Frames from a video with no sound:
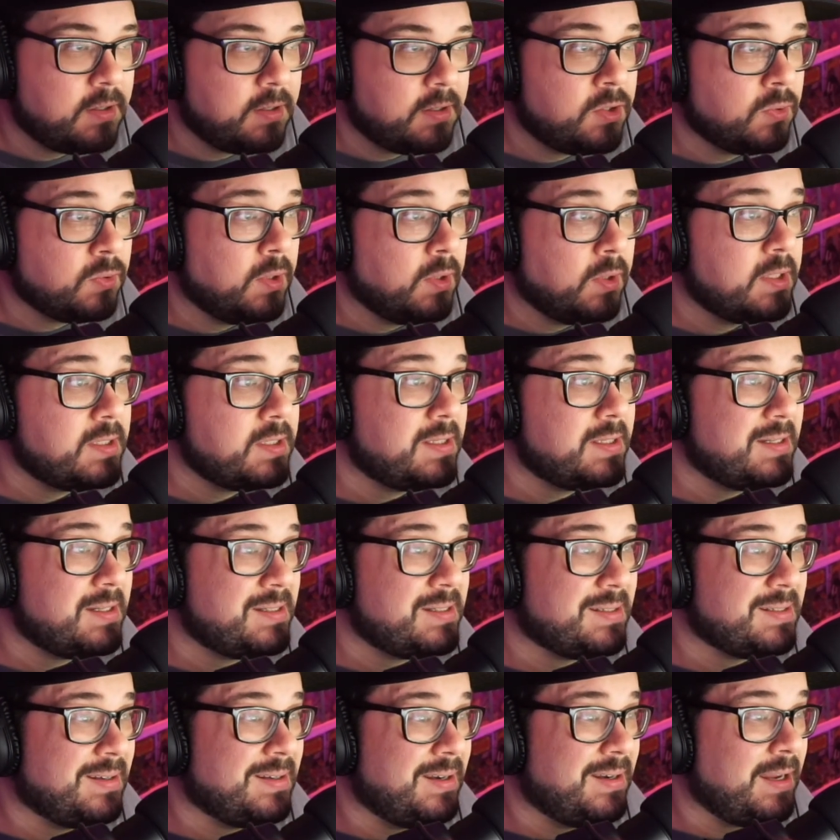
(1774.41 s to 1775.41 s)
join us this
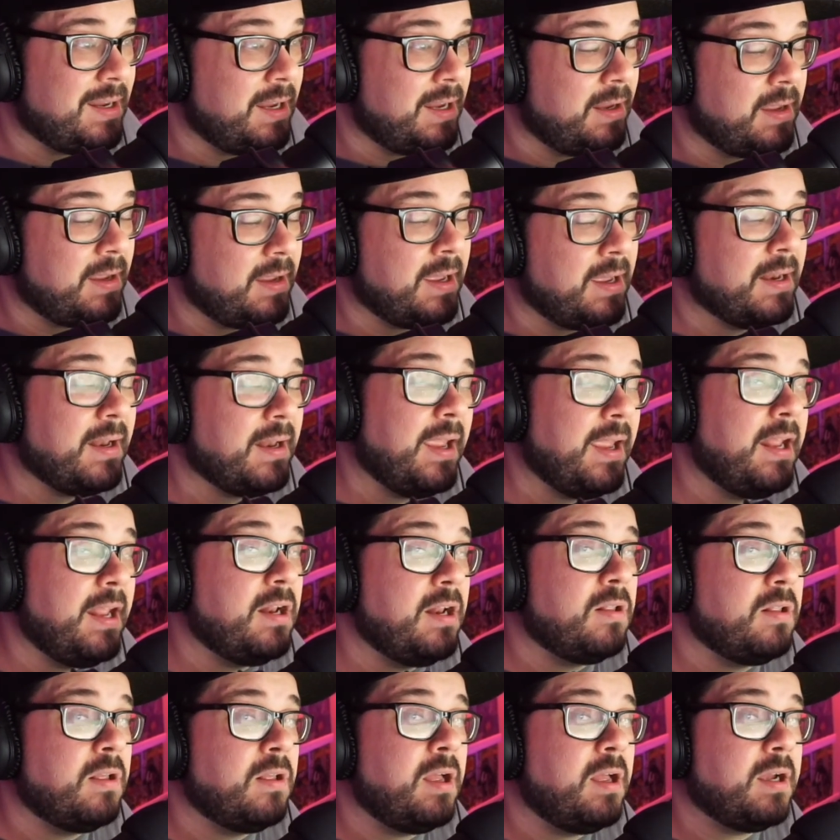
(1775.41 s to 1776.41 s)
Sunday at 8
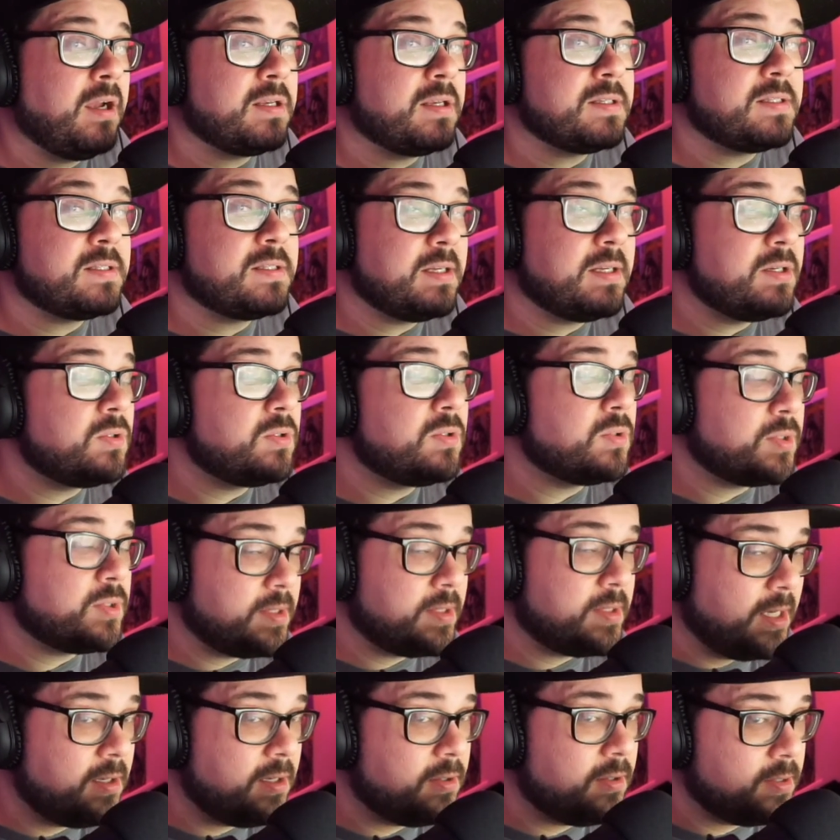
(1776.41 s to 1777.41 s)
o'clock Central
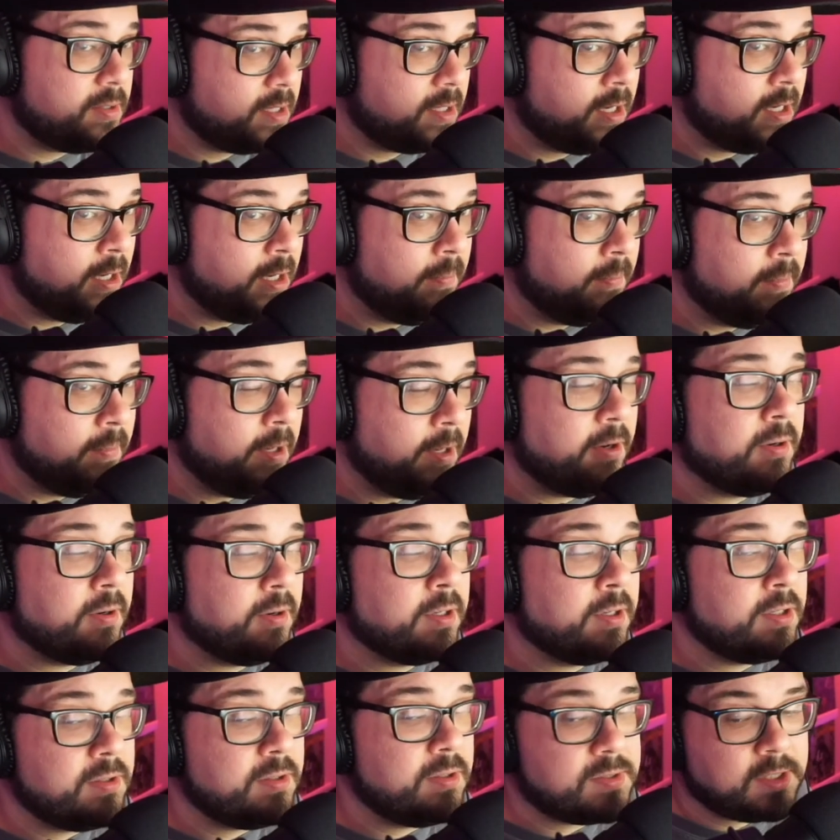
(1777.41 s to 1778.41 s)
Standard Time here
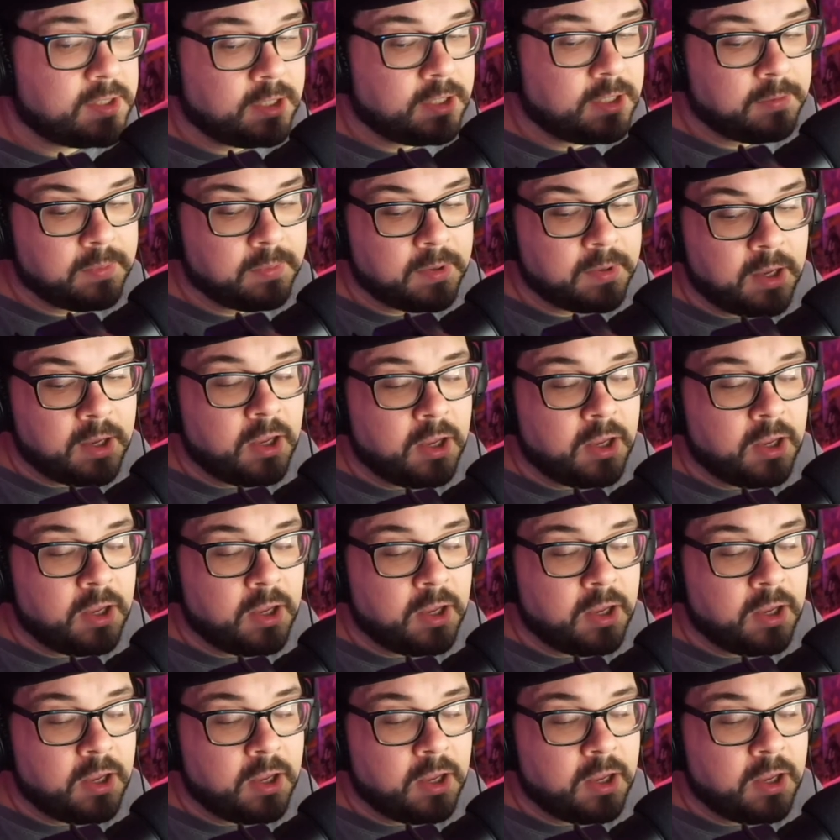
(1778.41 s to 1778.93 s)
on YouTube,